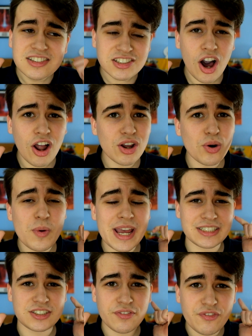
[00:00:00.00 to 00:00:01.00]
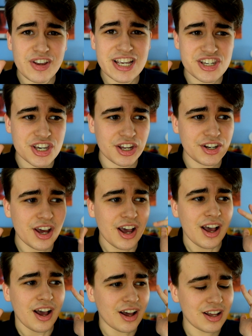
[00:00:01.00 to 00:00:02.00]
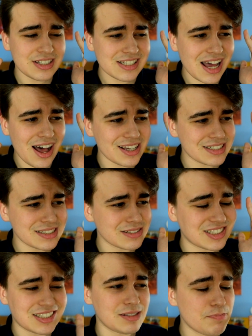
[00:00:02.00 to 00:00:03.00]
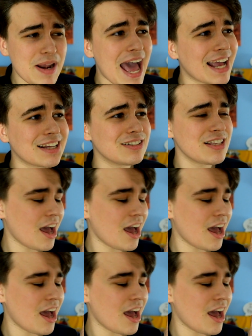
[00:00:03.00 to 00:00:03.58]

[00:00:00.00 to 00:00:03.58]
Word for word: Scarlet Witch, Vision, uh, uh Black,